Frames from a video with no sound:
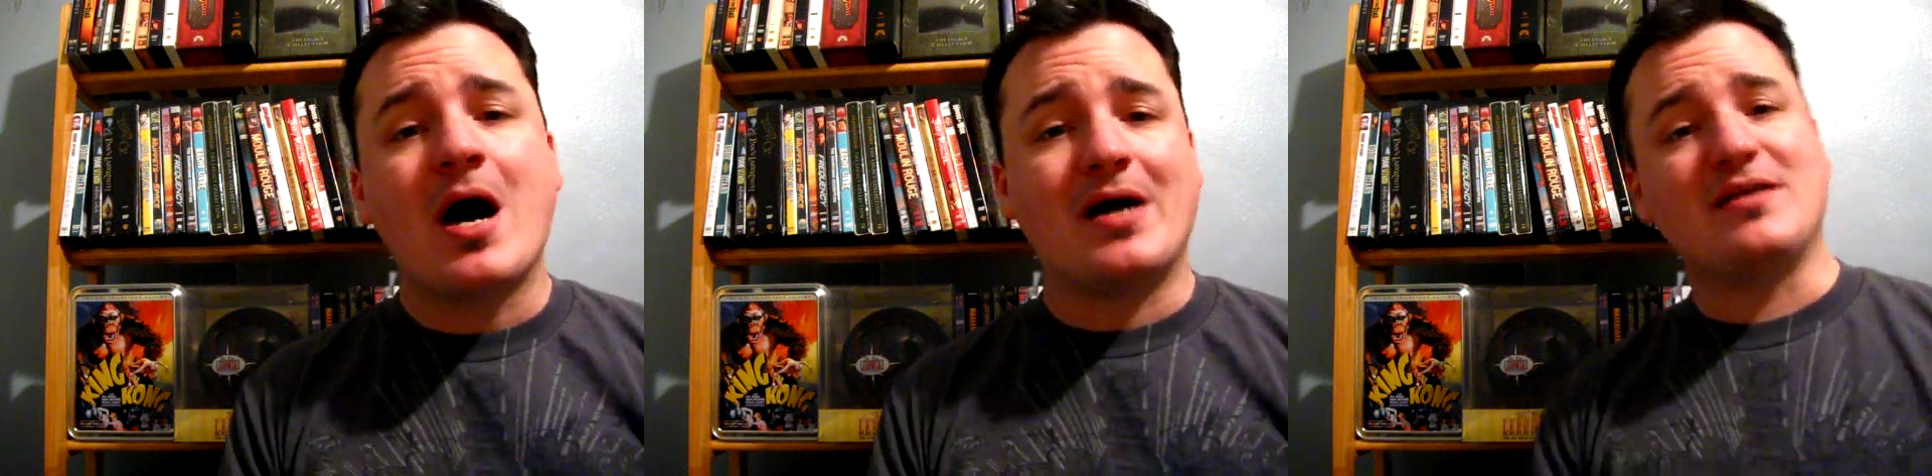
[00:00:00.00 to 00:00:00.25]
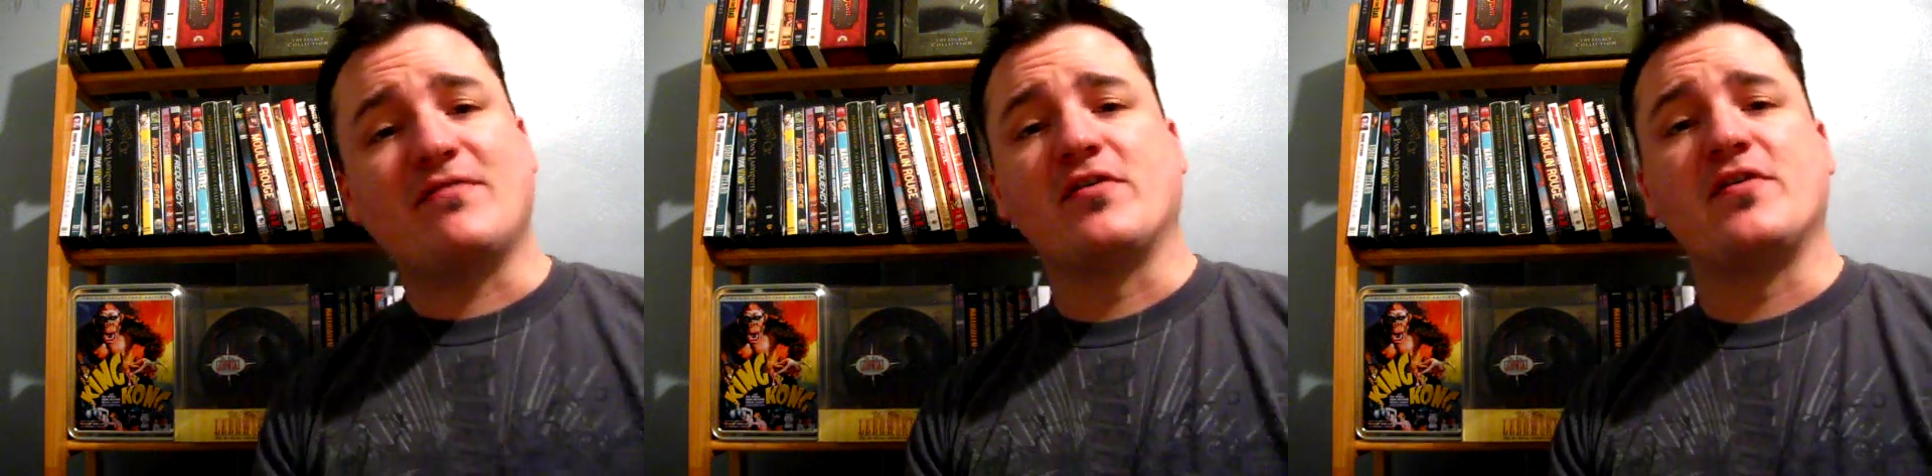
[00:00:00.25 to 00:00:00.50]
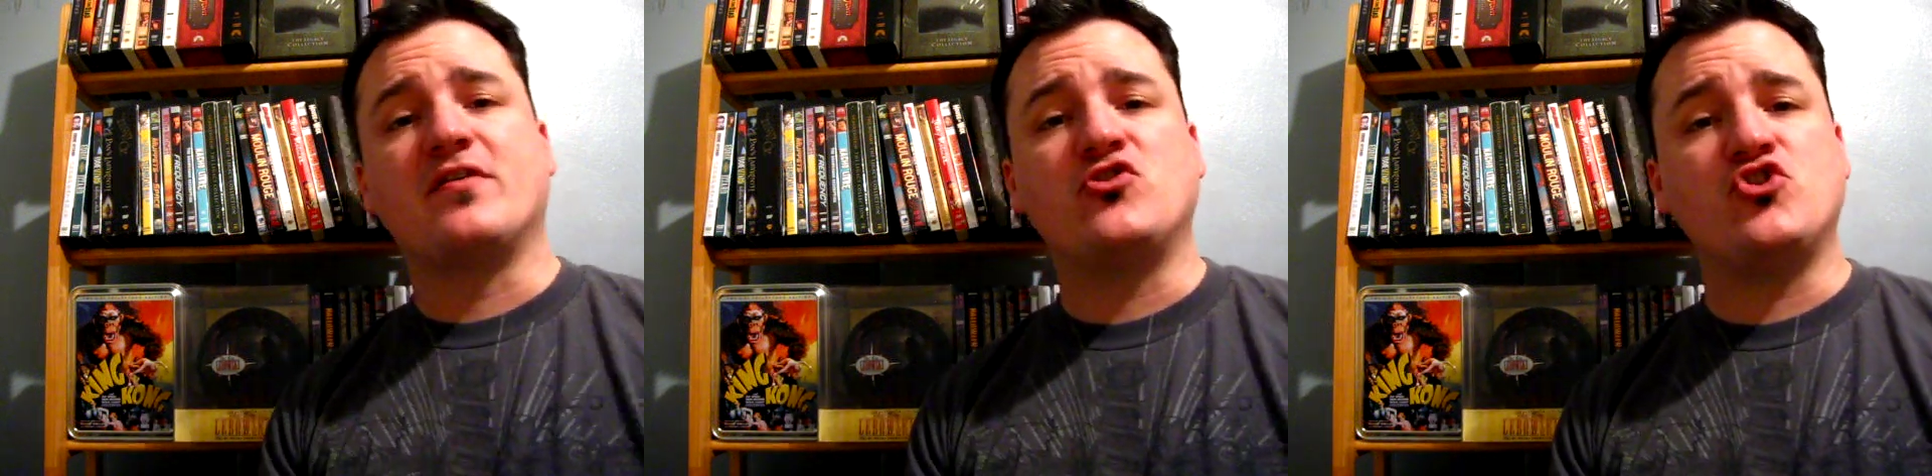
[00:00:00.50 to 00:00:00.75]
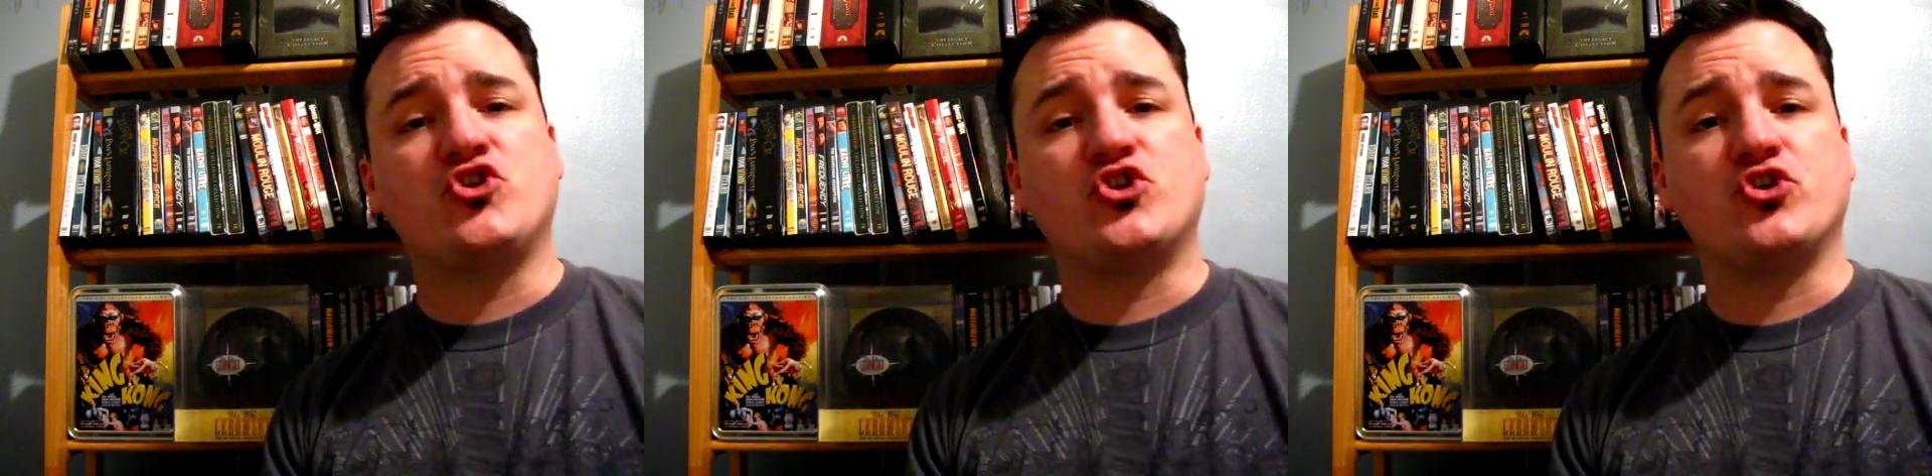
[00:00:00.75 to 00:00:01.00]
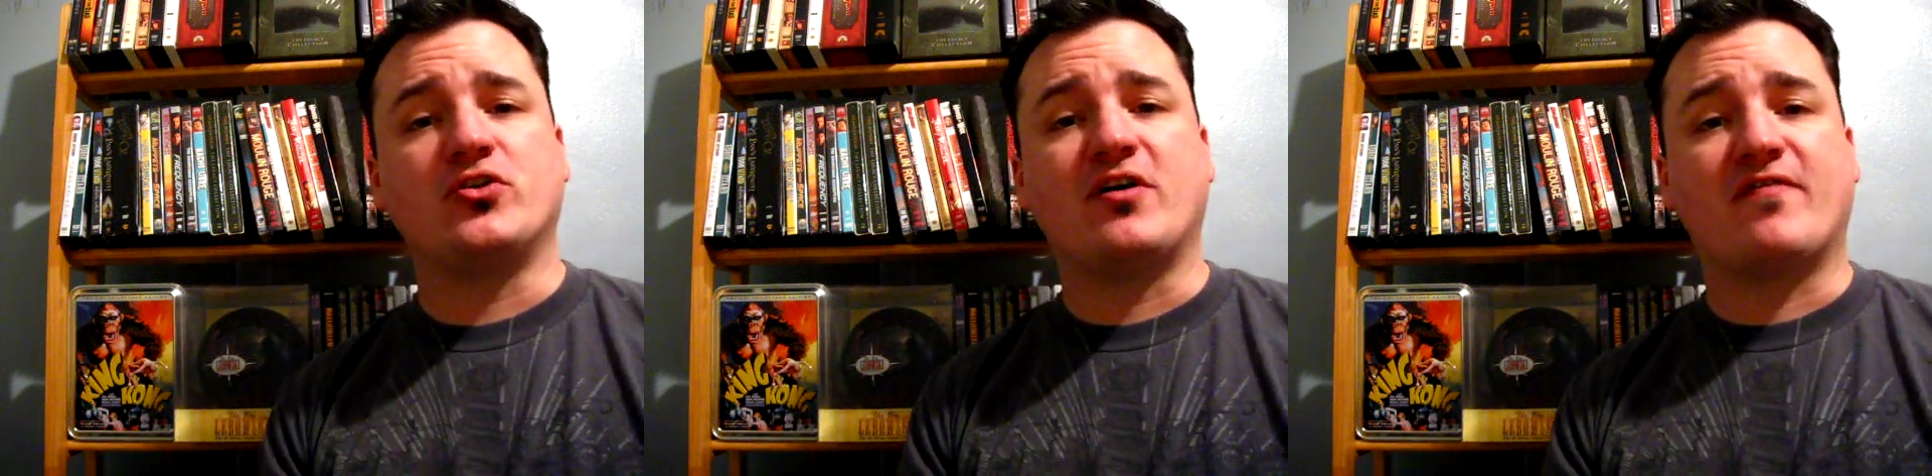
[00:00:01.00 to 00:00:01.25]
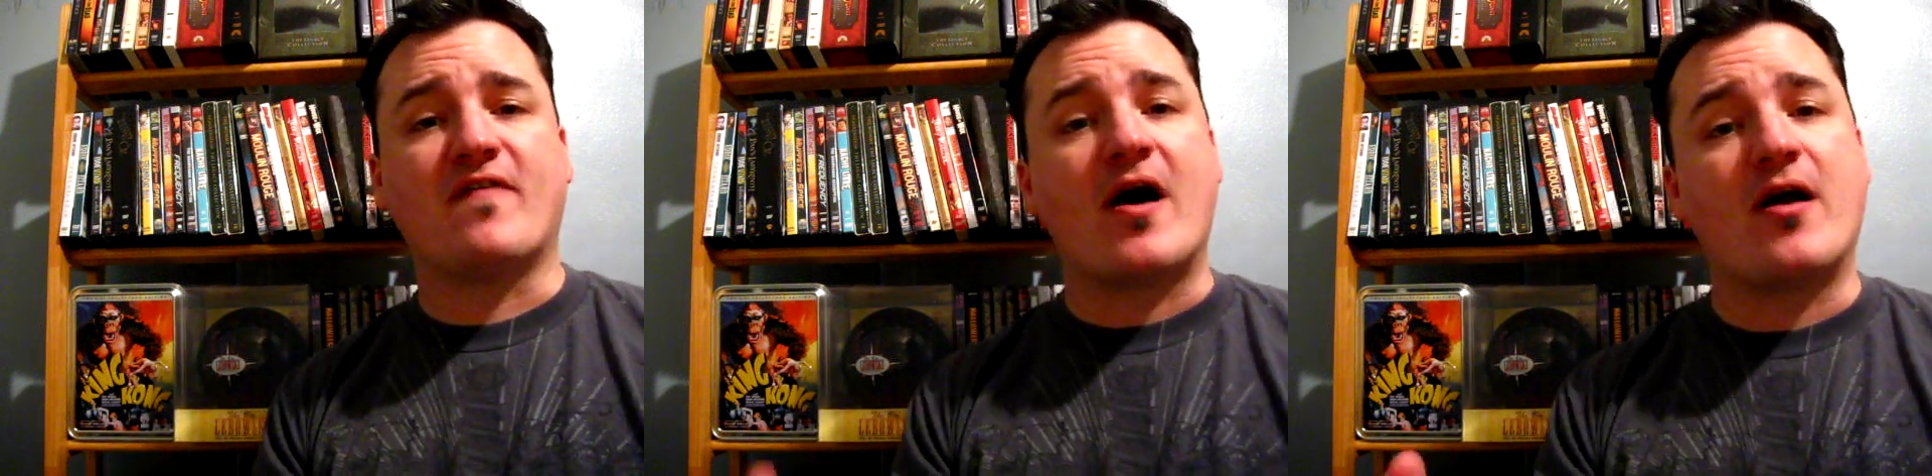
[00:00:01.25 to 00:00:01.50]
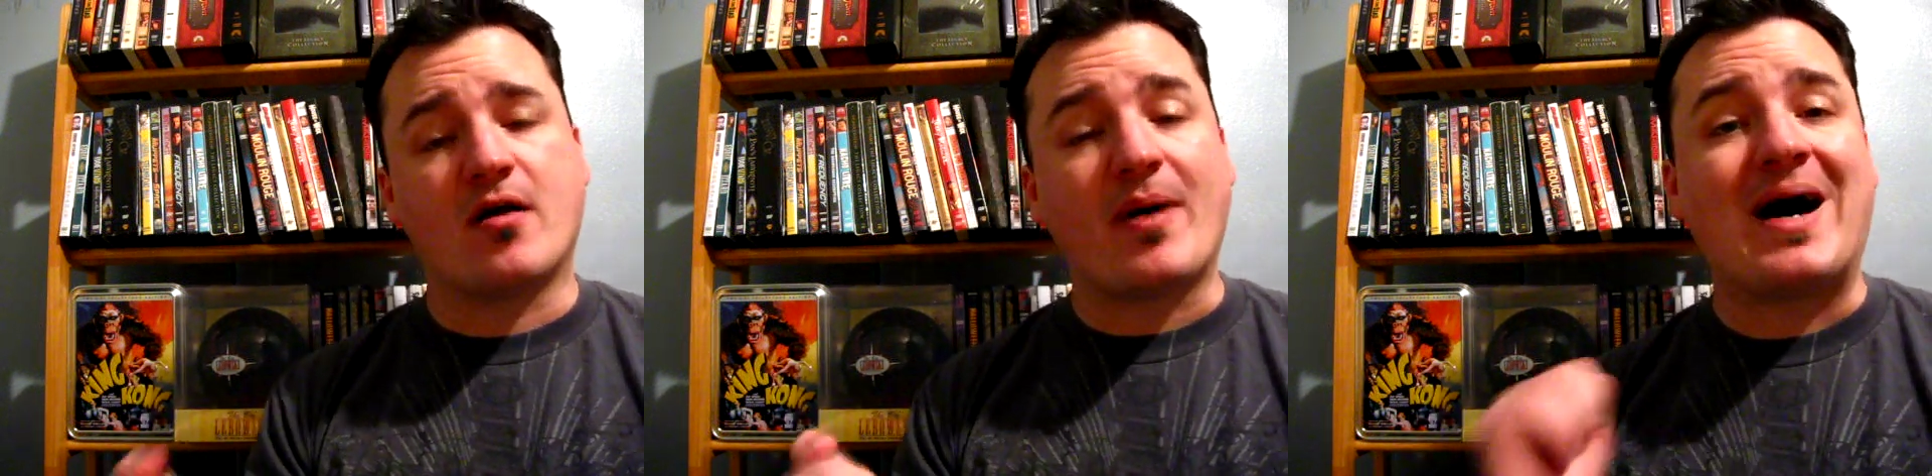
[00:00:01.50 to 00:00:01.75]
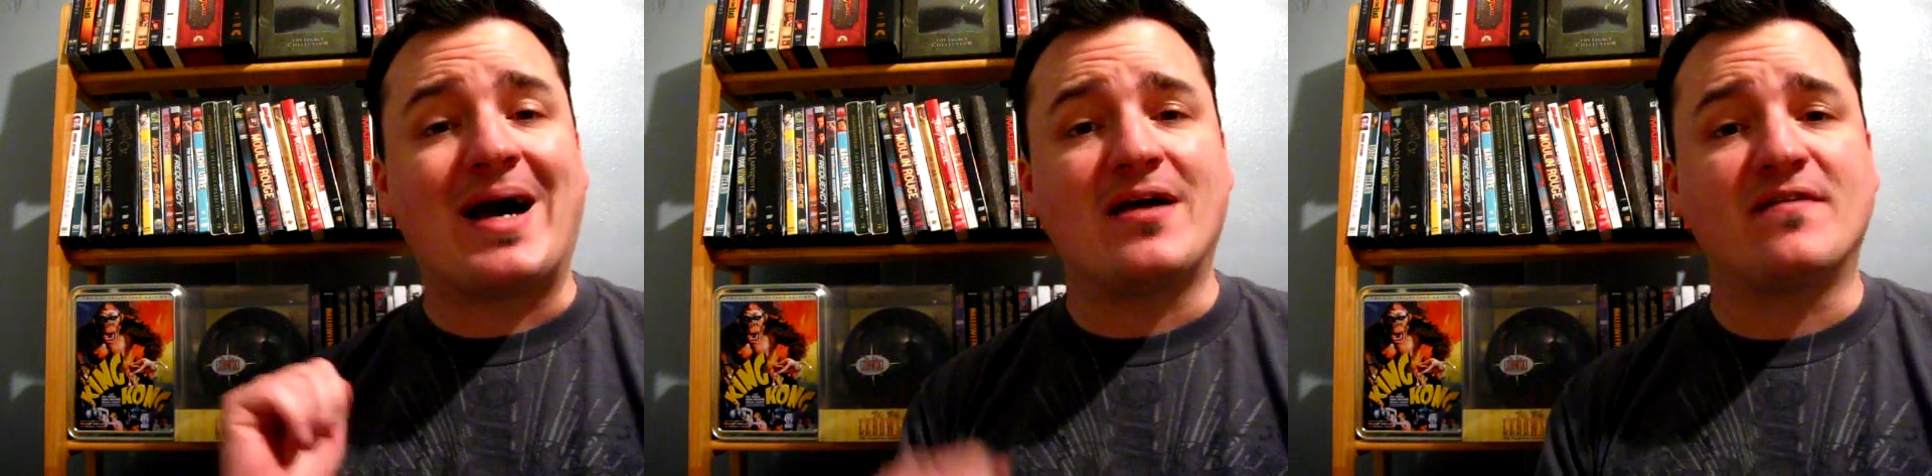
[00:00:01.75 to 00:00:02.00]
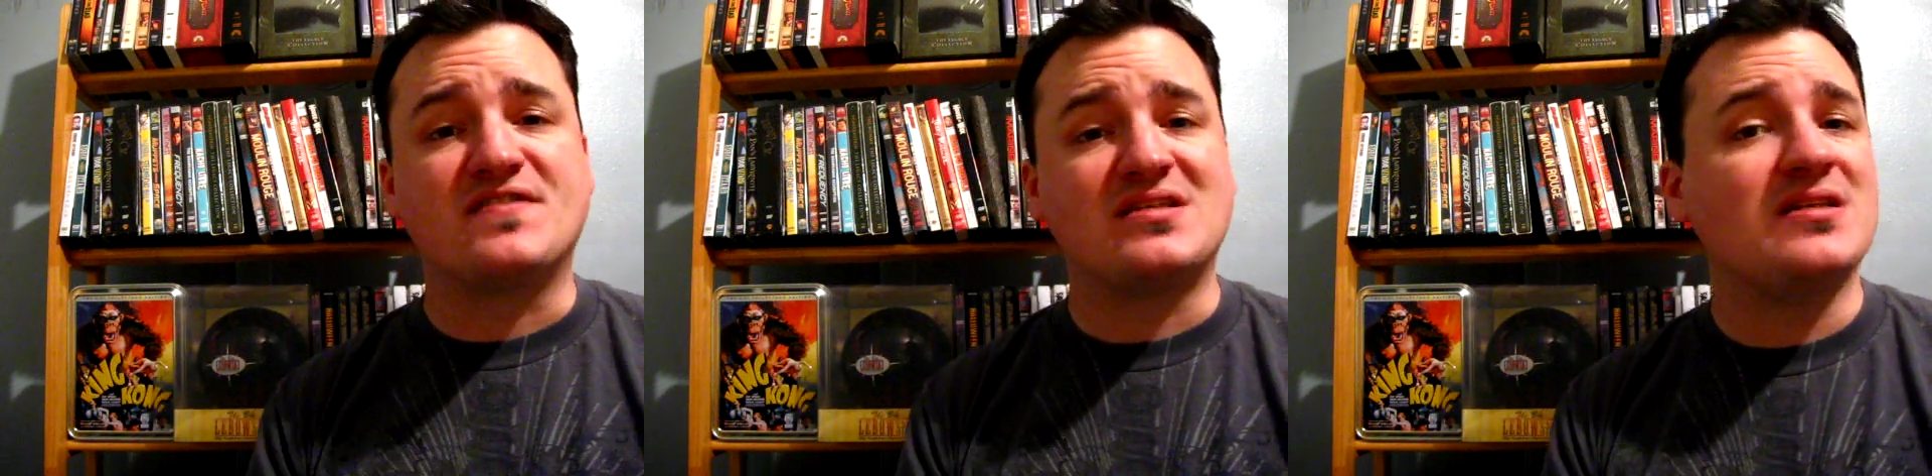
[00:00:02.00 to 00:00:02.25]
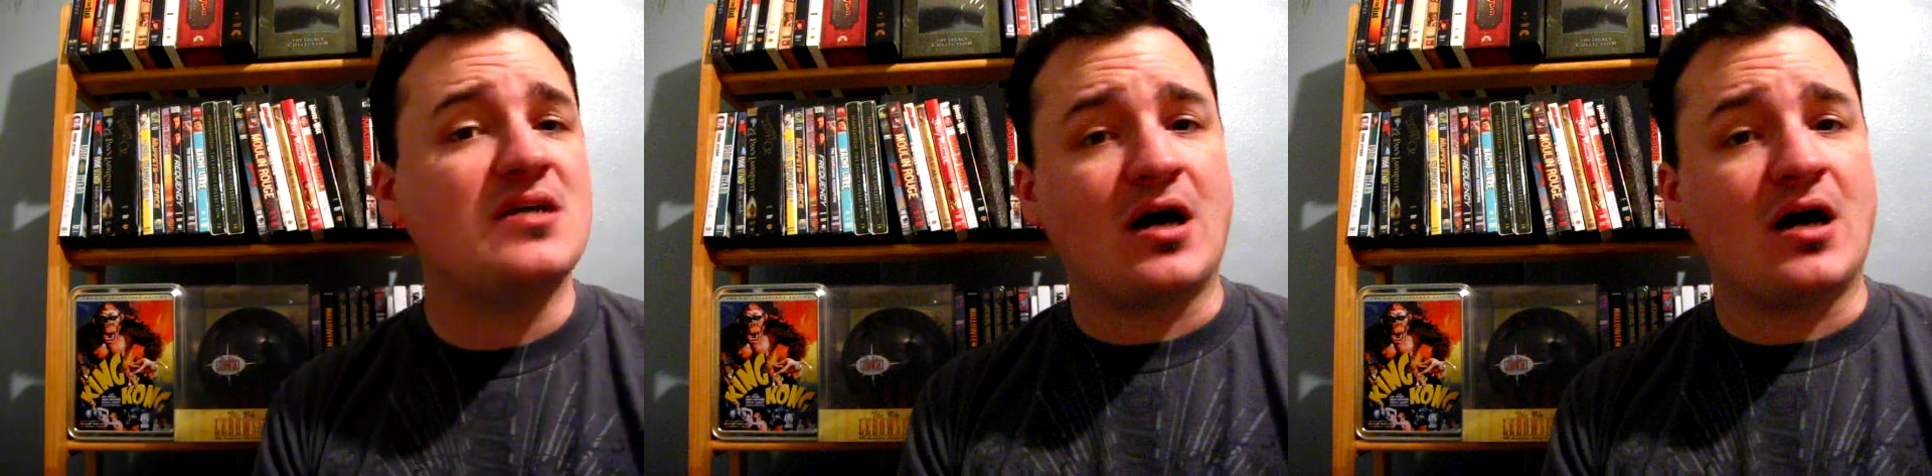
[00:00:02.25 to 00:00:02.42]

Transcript: I definitely think you should fire up IFC